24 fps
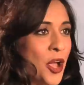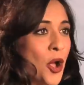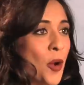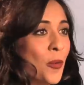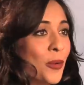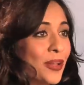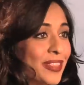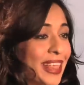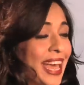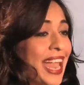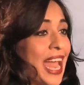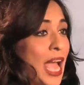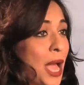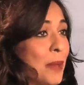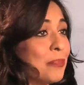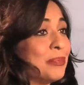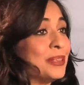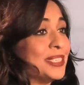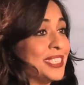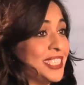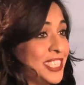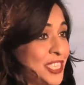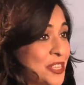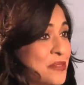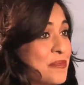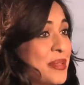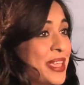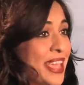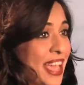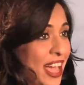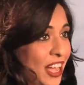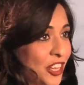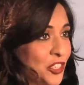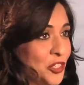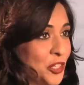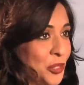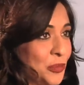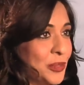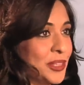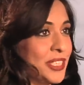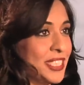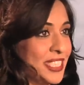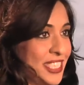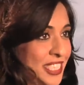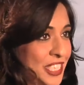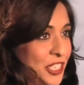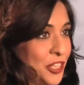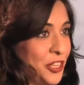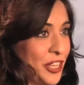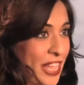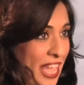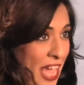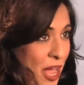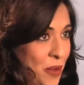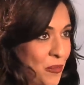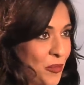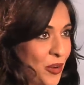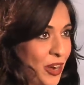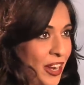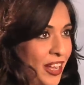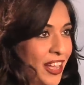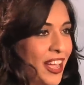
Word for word: Well, that happens to me actually with a still camera.